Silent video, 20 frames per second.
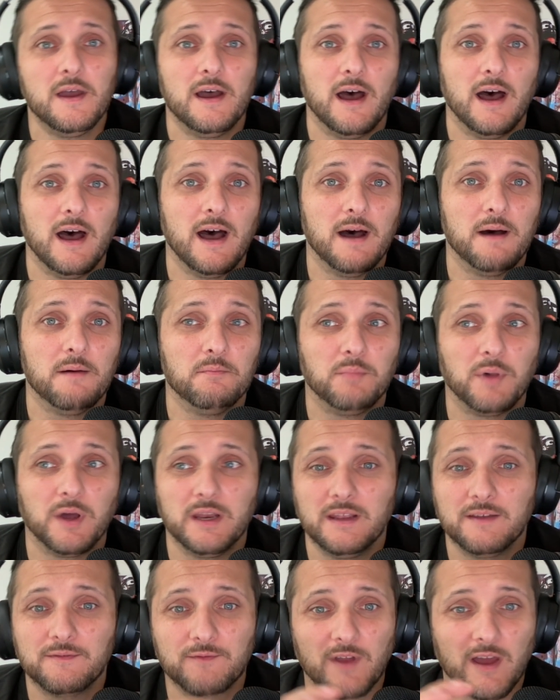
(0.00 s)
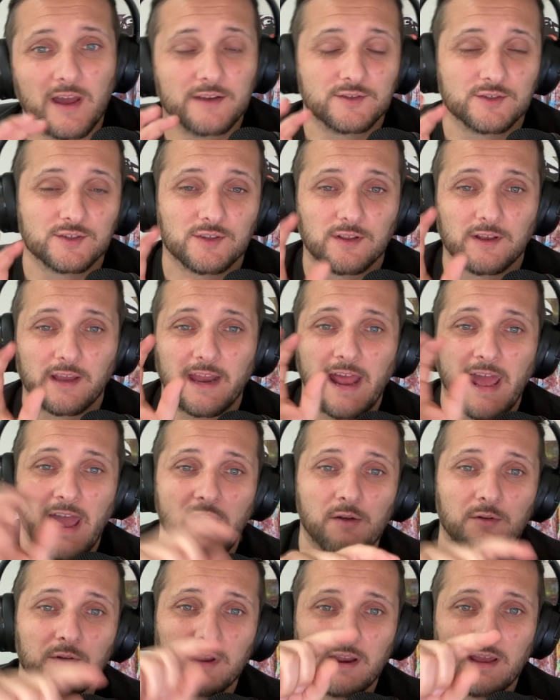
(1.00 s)
But if not, just look at
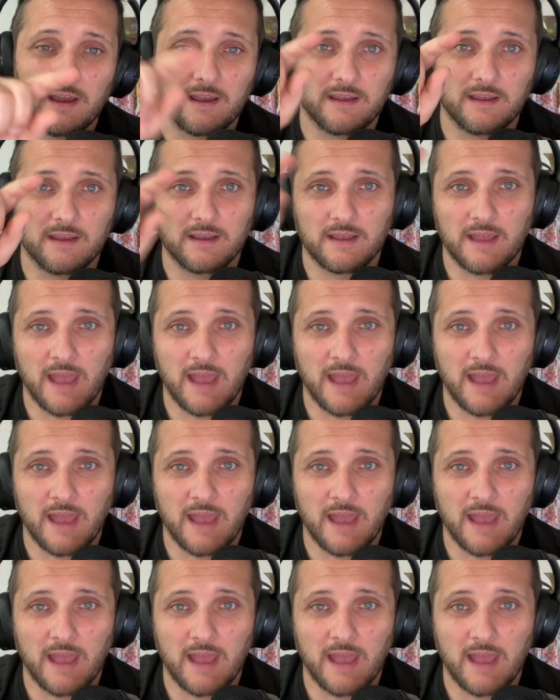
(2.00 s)
how can I